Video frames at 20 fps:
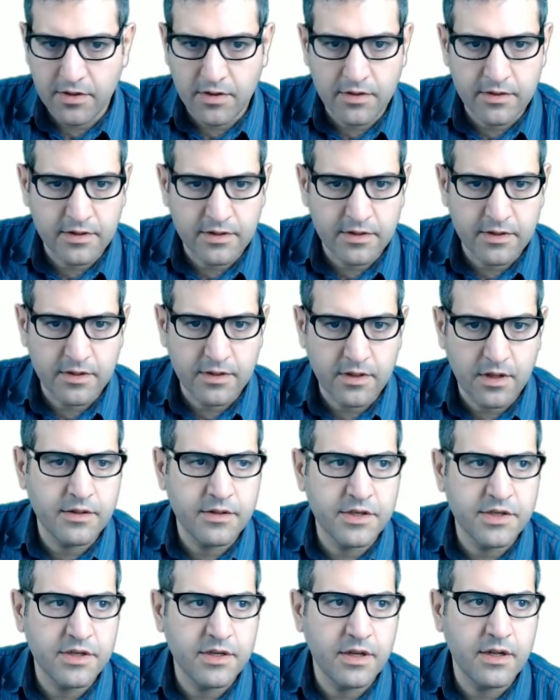on
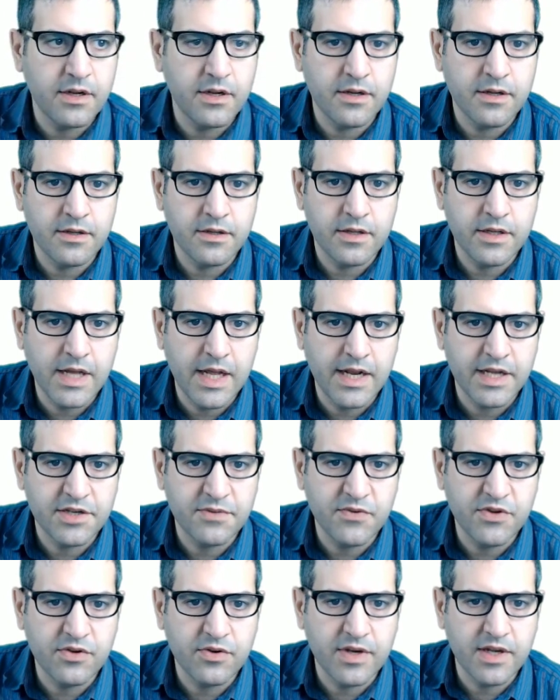the
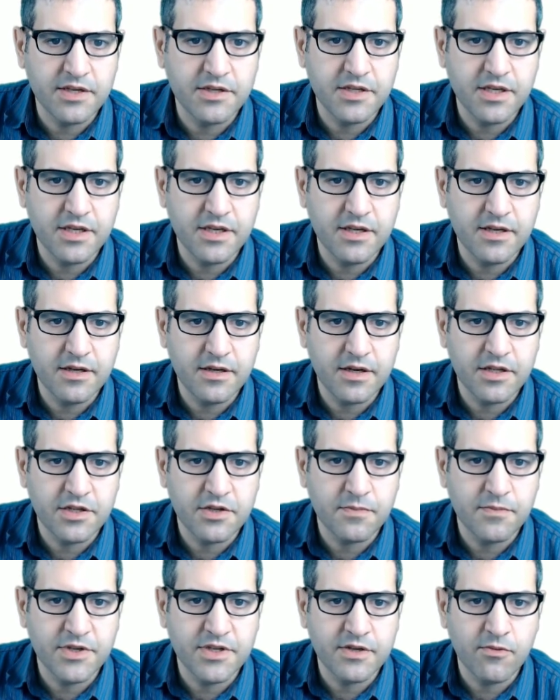ENSP. You can see here it's
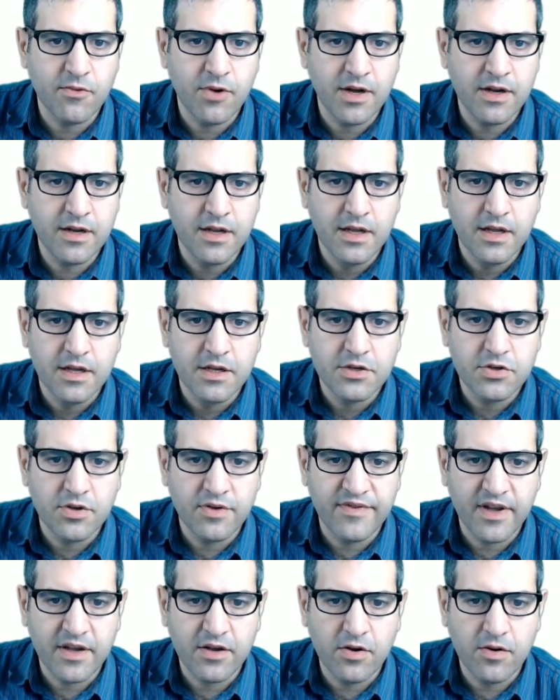PC1. So
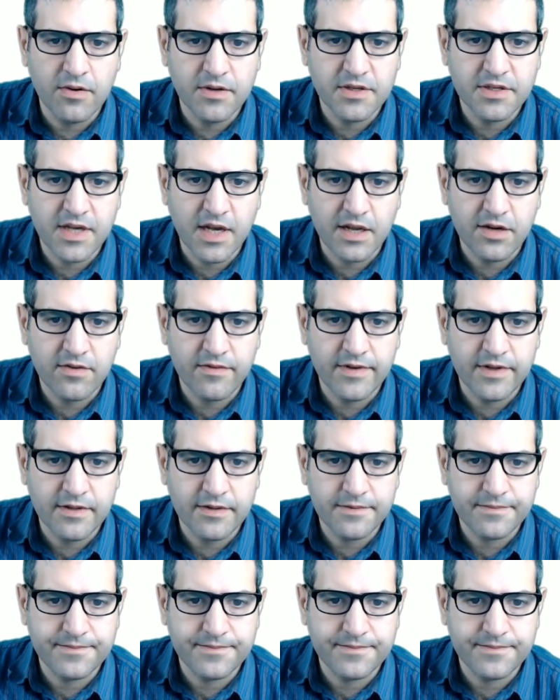if I go inside of it,